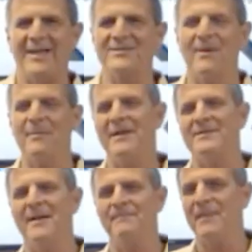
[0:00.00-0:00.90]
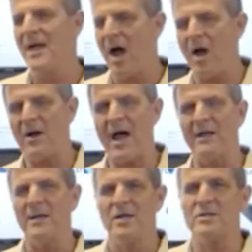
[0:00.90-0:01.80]
Heads up, heads up. All right.
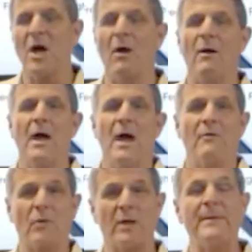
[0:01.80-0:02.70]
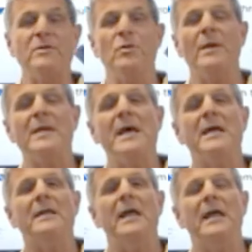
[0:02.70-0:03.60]
So we're going to be doing
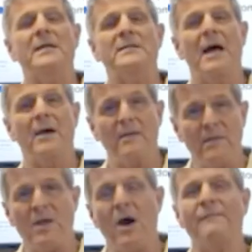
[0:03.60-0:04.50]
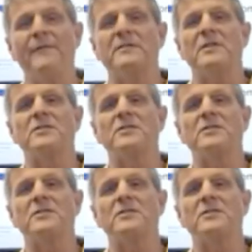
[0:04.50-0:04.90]
it in the office.